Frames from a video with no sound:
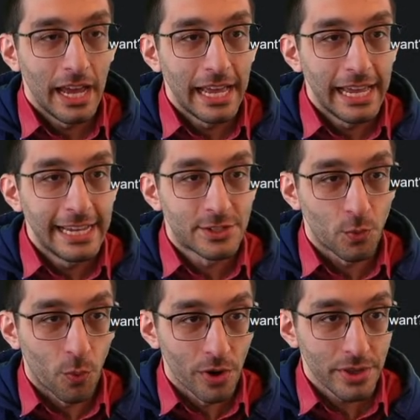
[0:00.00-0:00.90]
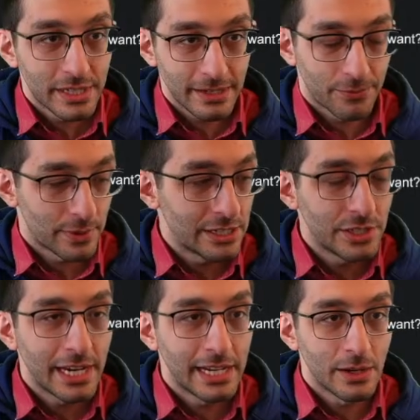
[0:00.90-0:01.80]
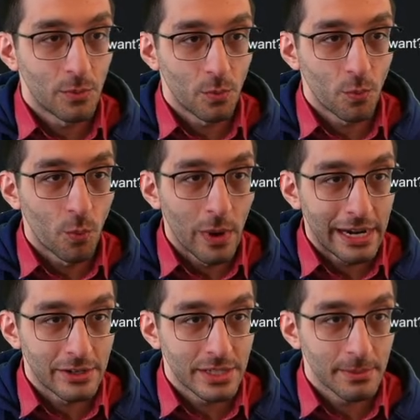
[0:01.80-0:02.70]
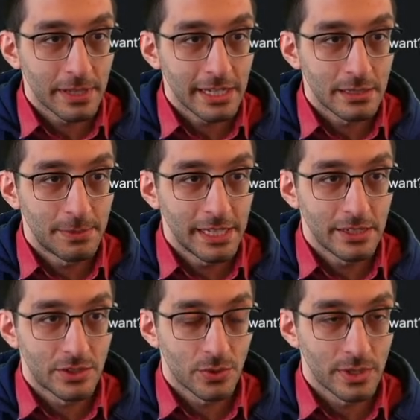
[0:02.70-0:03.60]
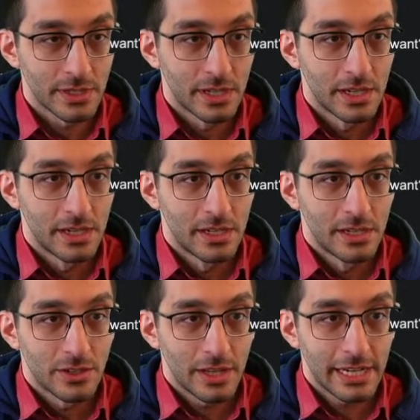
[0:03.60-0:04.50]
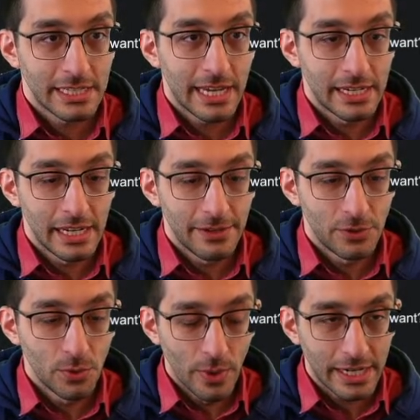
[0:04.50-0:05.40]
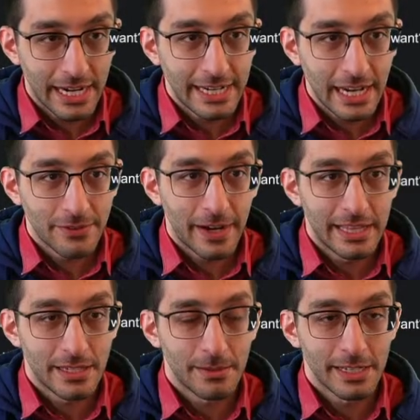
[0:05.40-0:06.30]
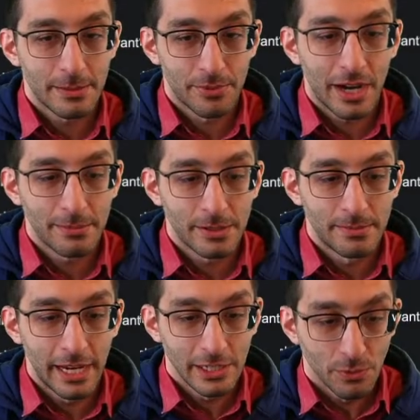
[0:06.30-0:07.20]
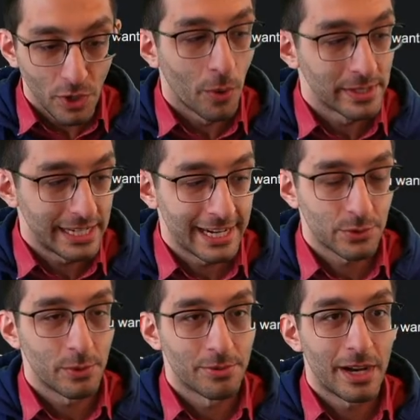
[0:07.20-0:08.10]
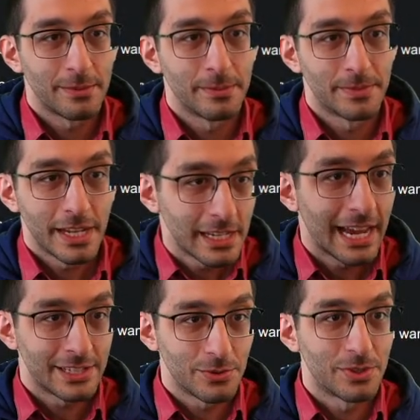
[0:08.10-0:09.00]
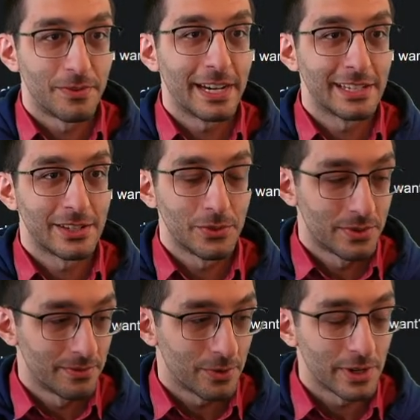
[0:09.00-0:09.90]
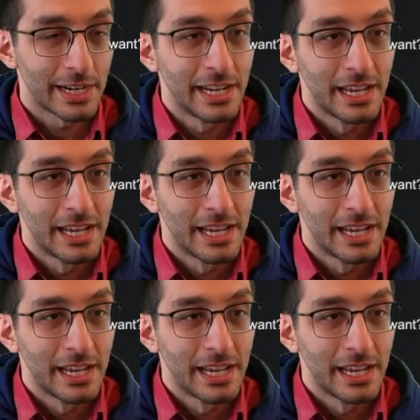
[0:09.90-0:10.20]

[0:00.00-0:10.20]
It's worth differentiating where something is being sourced. So like I said, if you can identify that something is a problem and you know it's an actual problem, then yes, you should find a solution for it.